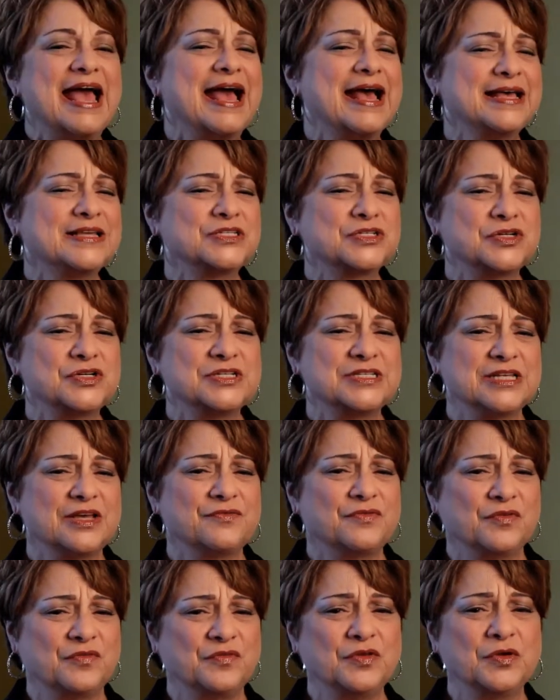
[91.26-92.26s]
ask
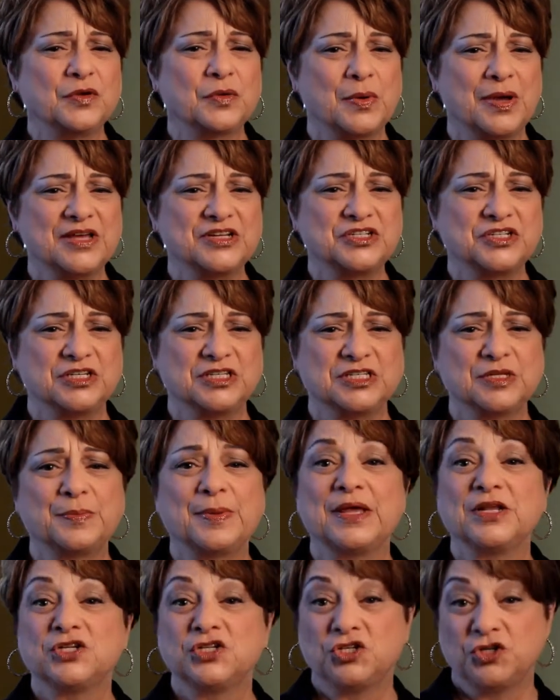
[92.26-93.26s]
yourself a few questions
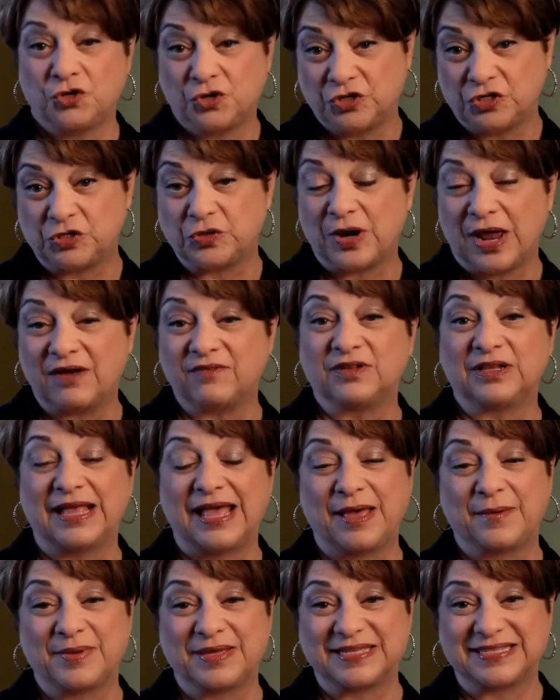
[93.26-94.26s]
about your travel
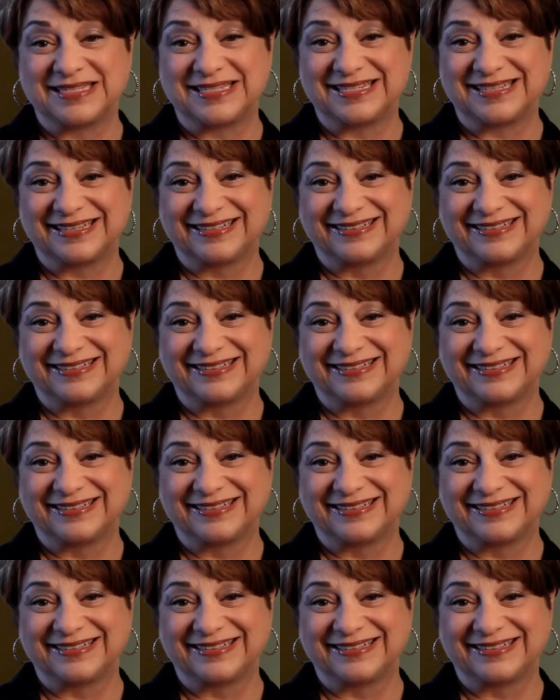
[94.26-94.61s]
habits.